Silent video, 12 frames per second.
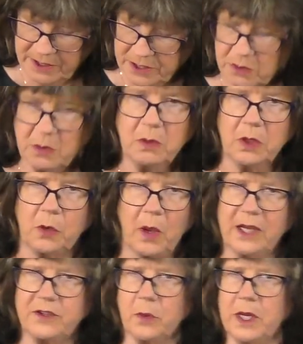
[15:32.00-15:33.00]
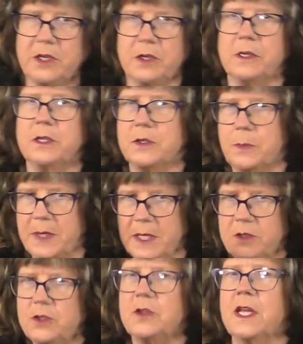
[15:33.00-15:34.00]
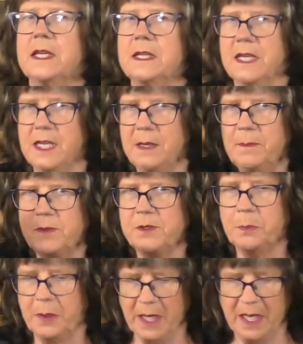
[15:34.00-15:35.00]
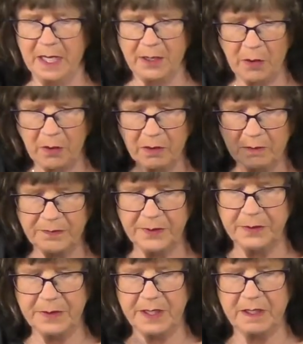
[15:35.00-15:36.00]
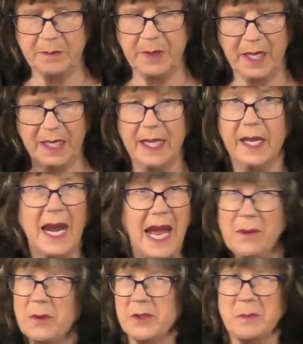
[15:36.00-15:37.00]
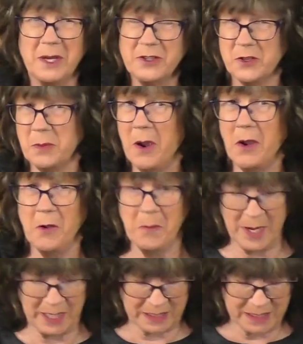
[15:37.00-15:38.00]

school graduation speech that keeps playing over in my head. I was much smarter back